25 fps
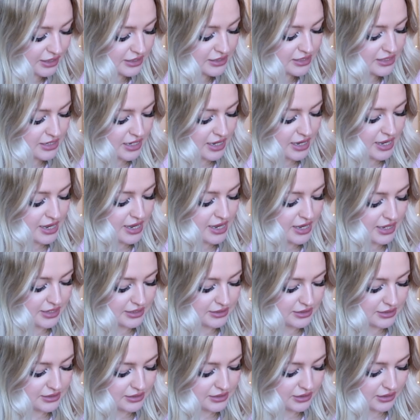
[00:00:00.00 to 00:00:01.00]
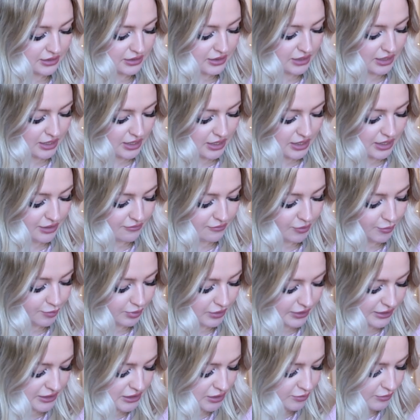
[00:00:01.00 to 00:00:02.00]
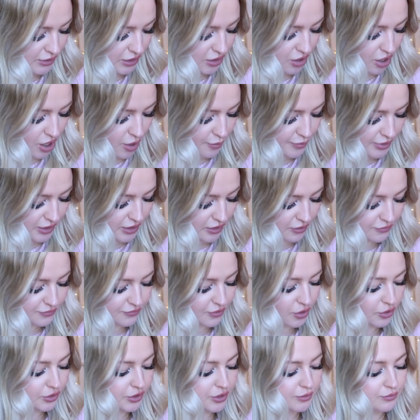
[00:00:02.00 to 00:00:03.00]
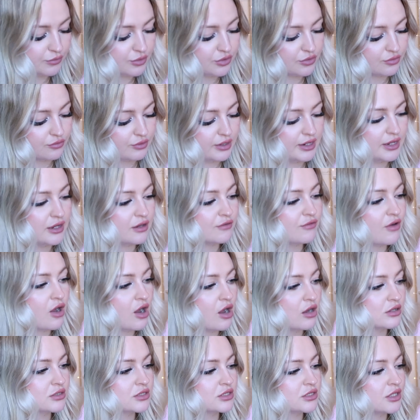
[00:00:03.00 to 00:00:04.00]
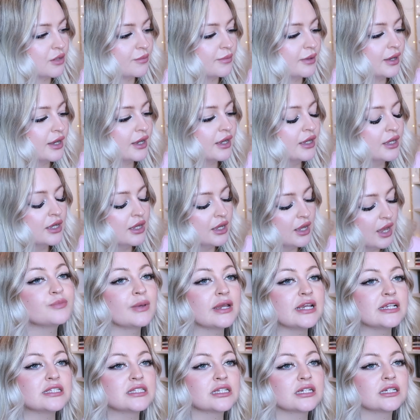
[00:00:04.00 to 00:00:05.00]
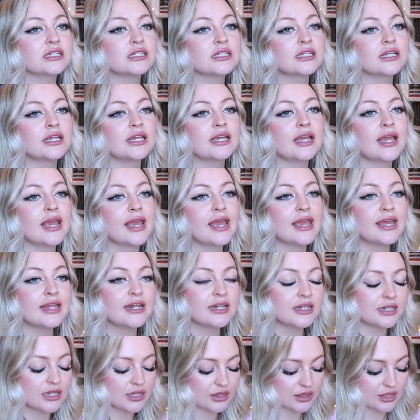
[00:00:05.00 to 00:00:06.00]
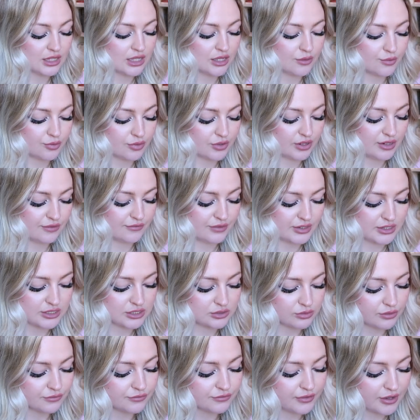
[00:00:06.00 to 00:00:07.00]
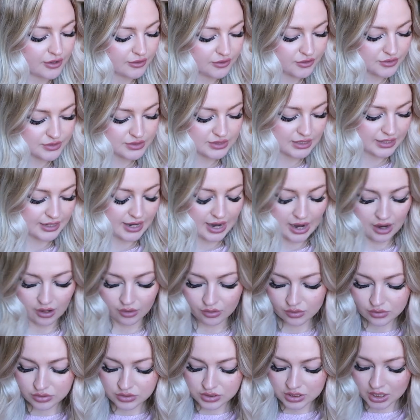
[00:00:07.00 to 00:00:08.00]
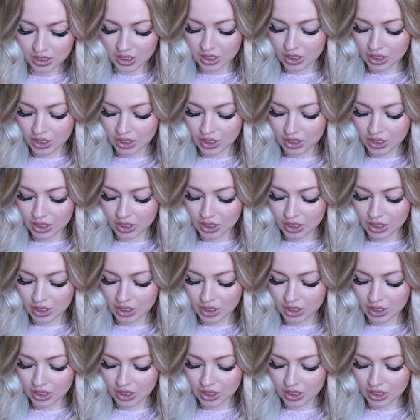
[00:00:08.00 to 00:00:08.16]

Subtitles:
this is the replacement copy of volume 3 of Heartstopper. Basically, in the previous one Fairyloot sent out,